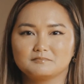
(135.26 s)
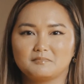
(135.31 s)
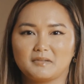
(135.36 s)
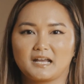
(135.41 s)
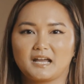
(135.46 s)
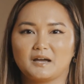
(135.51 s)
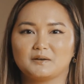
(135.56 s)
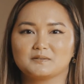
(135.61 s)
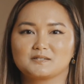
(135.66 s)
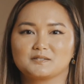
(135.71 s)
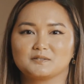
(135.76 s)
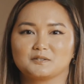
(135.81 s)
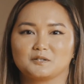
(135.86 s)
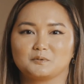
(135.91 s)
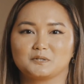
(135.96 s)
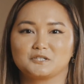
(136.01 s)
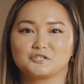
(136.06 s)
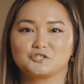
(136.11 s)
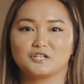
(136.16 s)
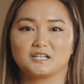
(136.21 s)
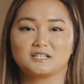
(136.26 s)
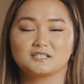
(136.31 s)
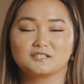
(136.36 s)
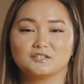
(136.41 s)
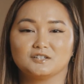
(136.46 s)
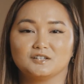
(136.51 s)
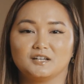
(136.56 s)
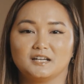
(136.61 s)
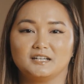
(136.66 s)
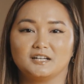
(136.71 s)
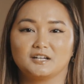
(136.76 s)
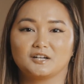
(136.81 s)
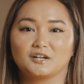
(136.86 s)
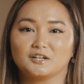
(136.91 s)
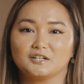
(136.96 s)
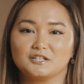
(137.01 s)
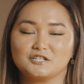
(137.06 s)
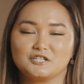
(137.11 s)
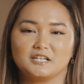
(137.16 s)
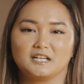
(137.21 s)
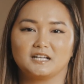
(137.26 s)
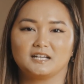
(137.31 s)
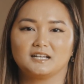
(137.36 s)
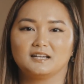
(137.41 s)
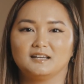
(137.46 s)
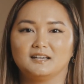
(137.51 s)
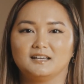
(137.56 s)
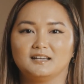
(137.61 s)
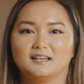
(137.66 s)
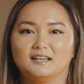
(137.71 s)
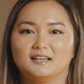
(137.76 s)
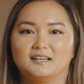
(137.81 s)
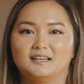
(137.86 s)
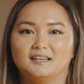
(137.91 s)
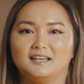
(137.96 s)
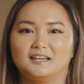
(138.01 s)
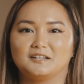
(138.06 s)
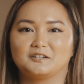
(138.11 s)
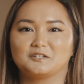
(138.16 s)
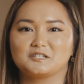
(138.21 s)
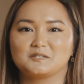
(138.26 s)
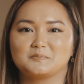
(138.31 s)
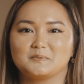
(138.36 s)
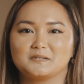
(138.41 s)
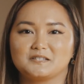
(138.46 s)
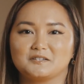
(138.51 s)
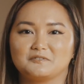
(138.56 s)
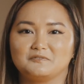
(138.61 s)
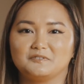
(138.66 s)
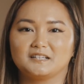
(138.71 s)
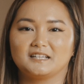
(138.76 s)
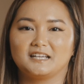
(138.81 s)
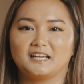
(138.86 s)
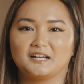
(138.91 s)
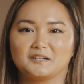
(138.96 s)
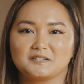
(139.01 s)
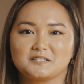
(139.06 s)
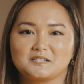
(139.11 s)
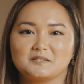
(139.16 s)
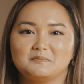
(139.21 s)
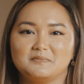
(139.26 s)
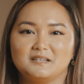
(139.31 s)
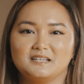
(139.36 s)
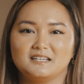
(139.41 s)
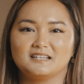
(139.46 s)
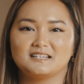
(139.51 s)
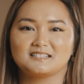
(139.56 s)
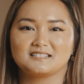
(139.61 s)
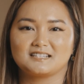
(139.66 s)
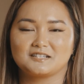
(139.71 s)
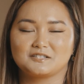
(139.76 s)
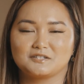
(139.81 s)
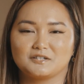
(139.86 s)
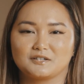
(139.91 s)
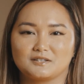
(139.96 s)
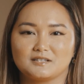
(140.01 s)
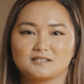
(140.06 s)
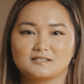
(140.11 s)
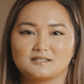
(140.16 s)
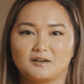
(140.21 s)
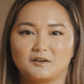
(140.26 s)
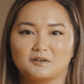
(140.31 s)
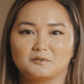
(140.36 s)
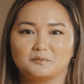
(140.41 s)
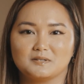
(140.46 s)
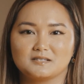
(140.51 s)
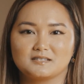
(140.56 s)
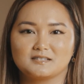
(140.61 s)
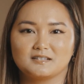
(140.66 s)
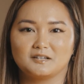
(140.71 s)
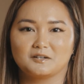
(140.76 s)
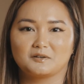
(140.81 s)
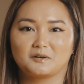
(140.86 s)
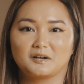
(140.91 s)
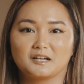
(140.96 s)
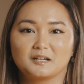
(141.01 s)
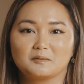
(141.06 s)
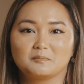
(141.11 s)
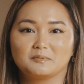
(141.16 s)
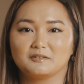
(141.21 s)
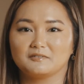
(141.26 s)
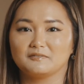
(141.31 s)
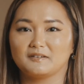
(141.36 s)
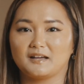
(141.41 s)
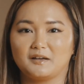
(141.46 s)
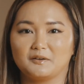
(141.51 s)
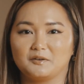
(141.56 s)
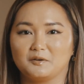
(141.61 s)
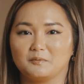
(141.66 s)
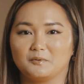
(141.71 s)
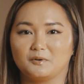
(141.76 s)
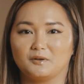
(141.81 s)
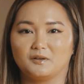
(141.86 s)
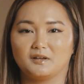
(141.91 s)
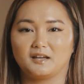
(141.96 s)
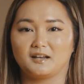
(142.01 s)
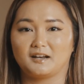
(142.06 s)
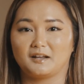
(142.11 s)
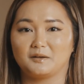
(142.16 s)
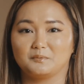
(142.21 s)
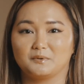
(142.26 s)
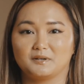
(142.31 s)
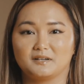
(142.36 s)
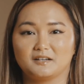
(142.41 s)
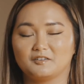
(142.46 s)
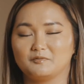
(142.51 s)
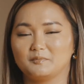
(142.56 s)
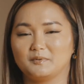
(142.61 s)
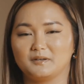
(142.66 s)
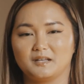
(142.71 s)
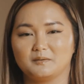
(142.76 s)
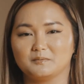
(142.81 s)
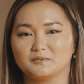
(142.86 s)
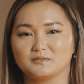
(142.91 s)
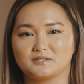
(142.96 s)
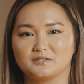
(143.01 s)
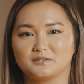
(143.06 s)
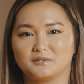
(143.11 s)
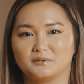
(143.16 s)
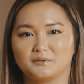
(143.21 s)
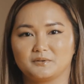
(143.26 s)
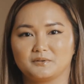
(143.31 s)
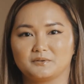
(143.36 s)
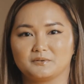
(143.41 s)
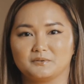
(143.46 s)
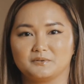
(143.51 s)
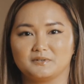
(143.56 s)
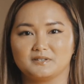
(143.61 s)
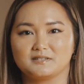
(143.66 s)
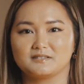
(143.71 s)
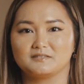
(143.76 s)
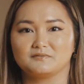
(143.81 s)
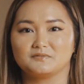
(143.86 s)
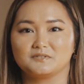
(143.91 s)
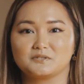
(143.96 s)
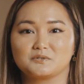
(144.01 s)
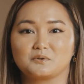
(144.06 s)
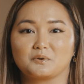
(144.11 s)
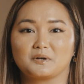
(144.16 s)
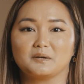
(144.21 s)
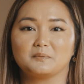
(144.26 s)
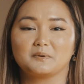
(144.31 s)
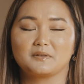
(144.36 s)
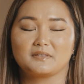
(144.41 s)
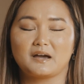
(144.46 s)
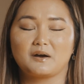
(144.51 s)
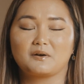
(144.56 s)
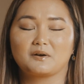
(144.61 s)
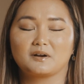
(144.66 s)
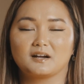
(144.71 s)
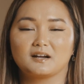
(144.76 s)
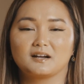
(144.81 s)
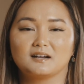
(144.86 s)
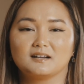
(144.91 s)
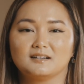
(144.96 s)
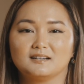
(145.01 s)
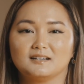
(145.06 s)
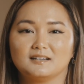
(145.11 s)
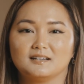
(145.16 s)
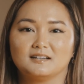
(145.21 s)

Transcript: My counselor was gentle and encouraging, and her specific care to me as I took this on was incredibly valuable, and I wouldn't have been able to go through this inventory without her.